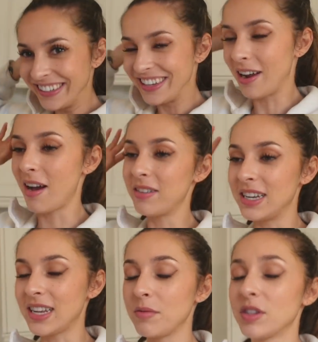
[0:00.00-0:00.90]
You know how it
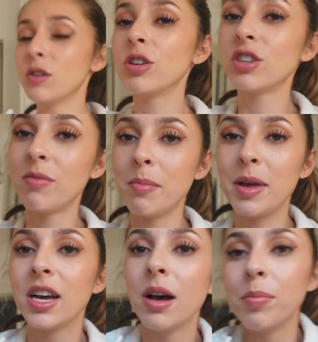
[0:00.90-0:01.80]
is. I was gonna wash off my
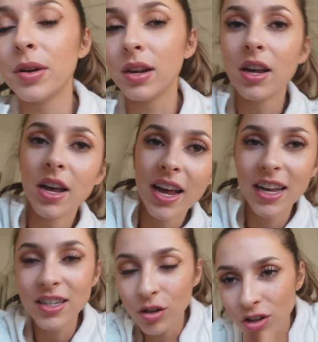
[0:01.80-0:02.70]
makeup, but
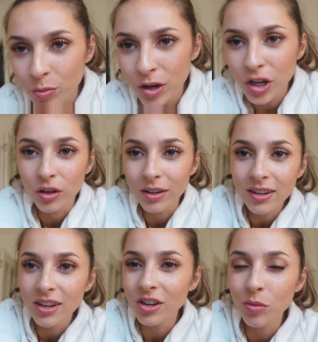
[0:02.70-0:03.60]
it still looks pretty
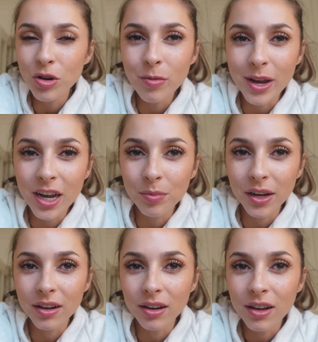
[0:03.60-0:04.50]
good. You know when your makeup
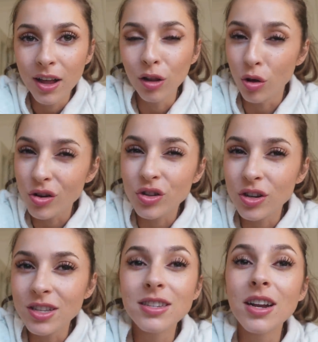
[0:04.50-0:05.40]
like looks
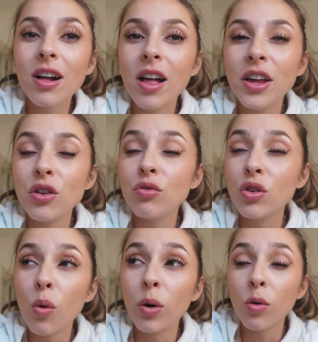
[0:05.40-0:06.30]
good still and you
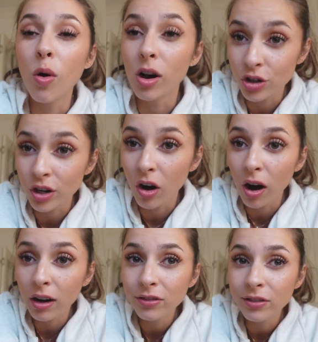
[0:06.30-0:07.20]
don't wanna wash it
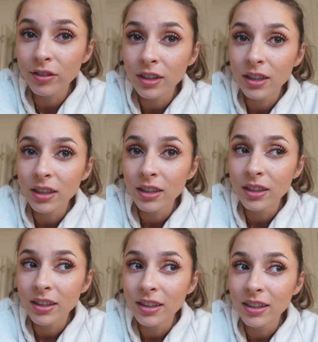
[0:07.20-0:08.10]
off?
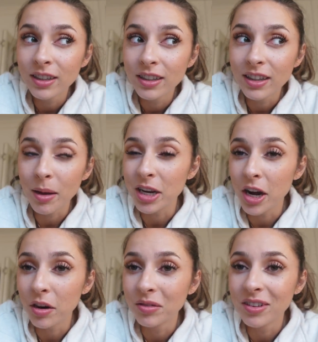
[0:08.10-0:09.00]
let me
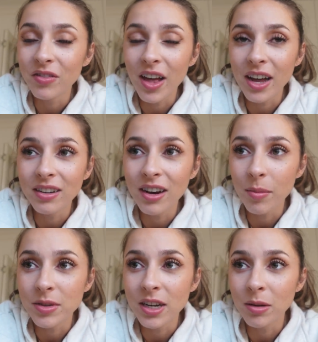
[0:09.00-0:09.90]
know if that
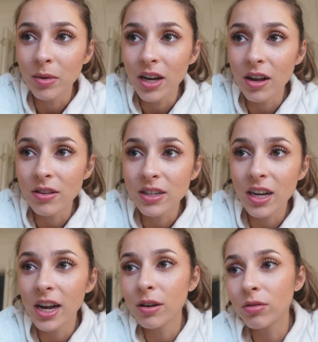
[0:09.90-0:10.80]
happens to anybody else. Like
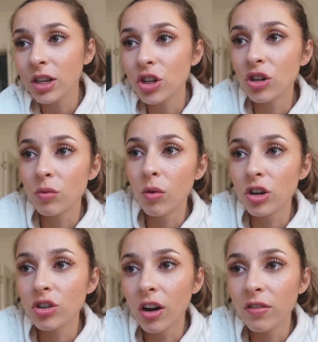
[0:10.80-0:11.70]
I really should
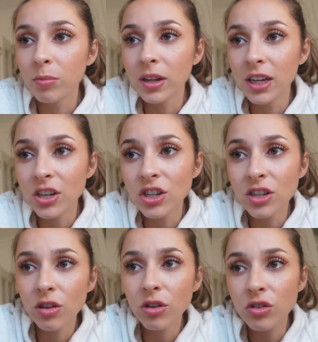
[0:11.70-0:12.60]
wash it off, but like it
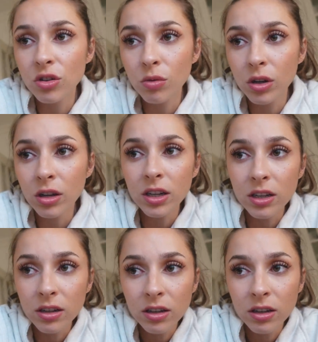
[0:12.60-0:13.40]
just looks so good